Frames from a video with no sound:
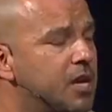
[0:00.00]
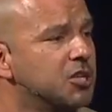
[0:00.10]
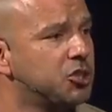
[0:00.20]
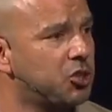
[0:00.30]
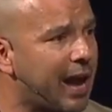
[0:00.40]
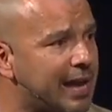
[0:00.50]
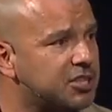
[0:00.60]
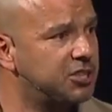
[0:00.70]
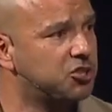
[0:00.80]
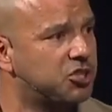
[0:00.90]
So you're
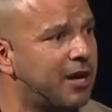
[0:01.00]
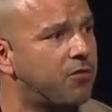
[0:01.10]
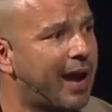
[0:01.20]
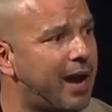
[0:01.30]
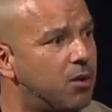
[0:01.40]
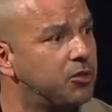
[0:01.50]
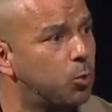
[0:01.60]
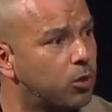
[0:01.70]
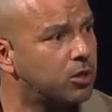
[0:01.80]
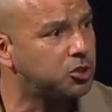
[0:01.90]
asking yourself, how in the
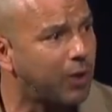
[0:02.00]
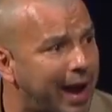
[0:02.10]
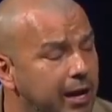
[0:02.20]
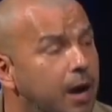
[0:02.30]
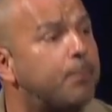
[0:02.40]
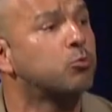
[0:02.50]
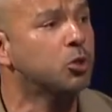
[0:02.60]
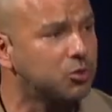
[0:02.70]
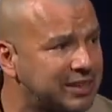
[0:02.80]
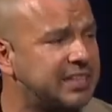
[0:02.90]
world do I
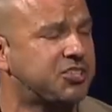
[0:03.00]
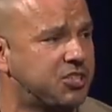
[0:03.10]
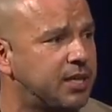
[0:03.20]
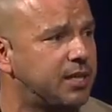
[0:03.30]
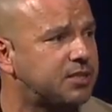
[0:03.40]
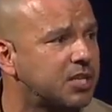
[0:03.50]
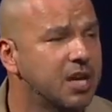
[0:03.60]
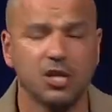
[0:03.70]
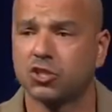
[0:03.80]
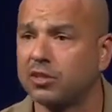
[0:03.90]
uproot these seeds
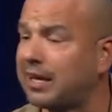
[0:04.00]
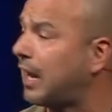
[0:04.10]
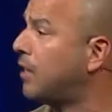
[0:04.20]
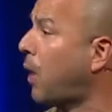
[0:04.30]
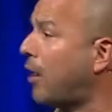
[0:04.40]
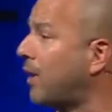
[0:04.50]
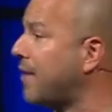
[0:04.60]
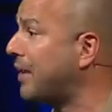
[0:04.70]
so that I don't have